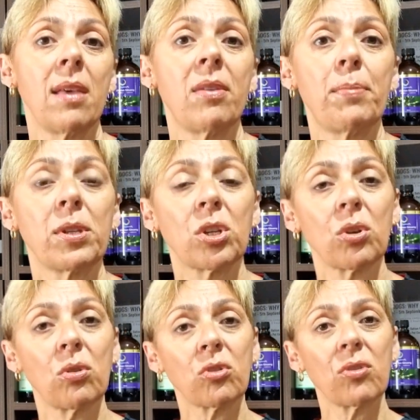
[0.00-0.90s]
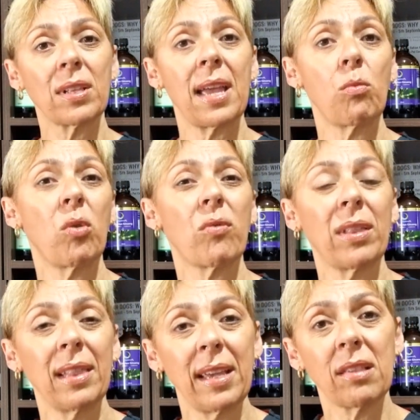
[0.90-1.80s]
the pituitary gland will
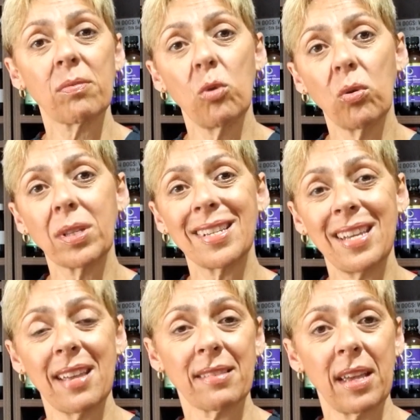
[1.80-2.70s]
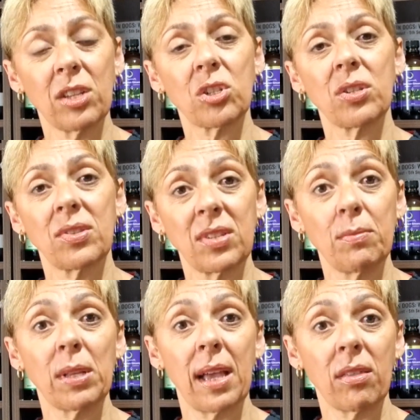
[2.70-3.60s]
release more TSH to
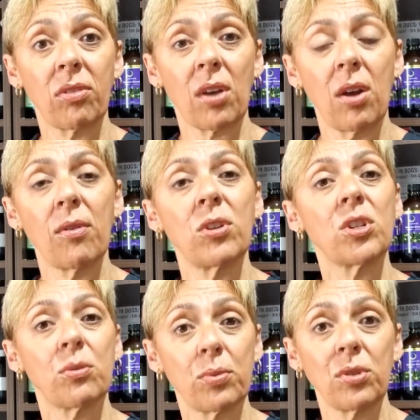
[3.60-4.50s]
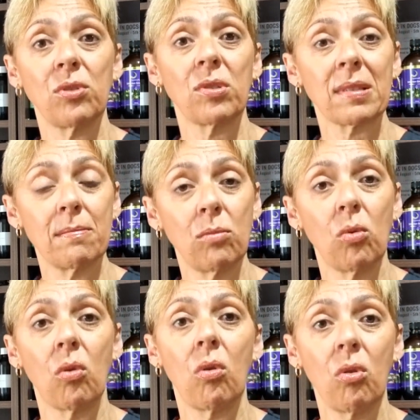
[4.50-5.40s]
stimulate the thyroid to produce
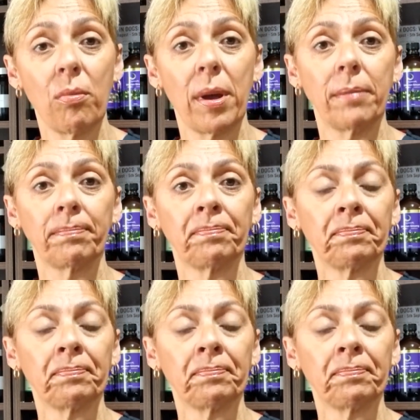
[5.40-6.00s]
more hormone.